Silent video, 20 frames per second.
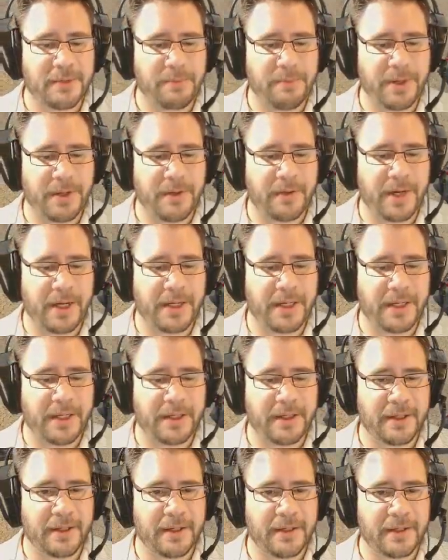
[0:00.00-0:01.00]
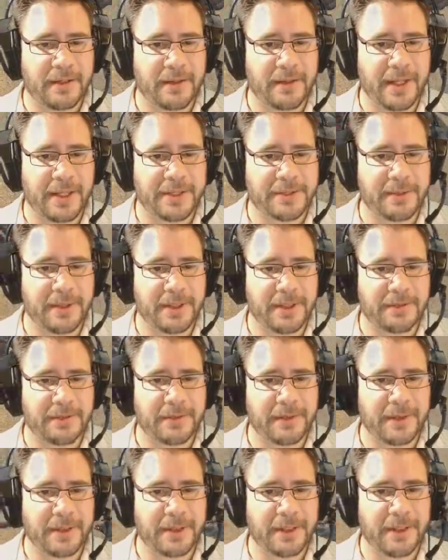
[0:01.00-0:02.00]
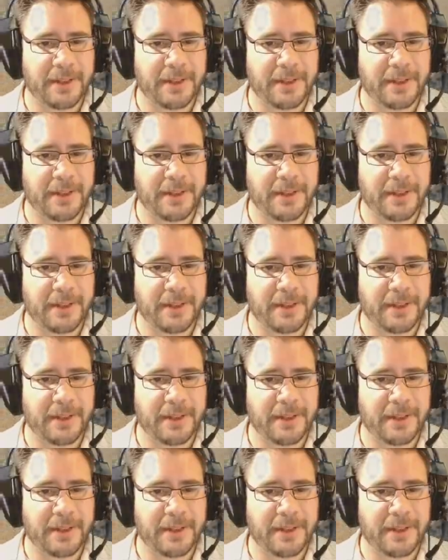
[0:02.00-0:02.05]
bit right here. That's what it's for.